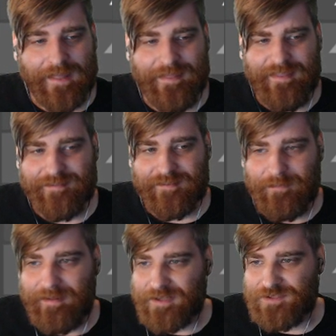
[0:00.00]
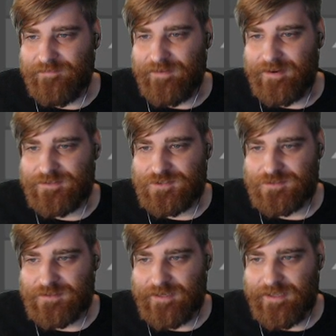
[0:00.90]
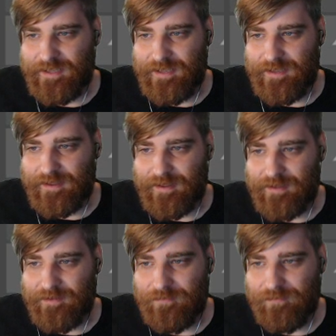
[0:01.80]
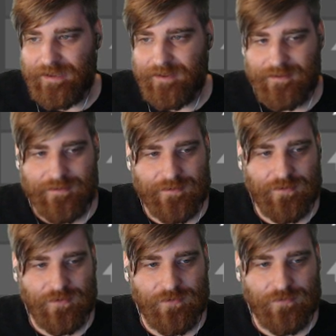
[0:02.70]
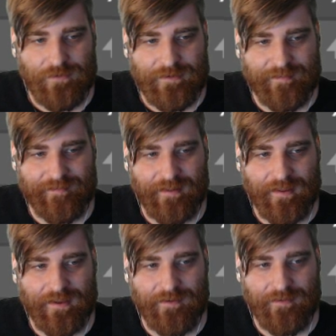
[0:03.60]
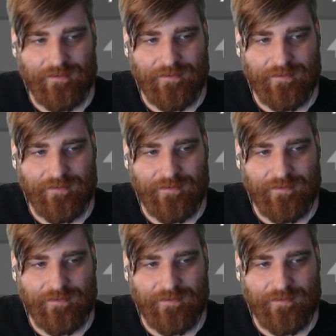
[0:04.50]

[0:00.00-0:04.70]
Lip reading: think this is going to be actually a very tricky week to decide.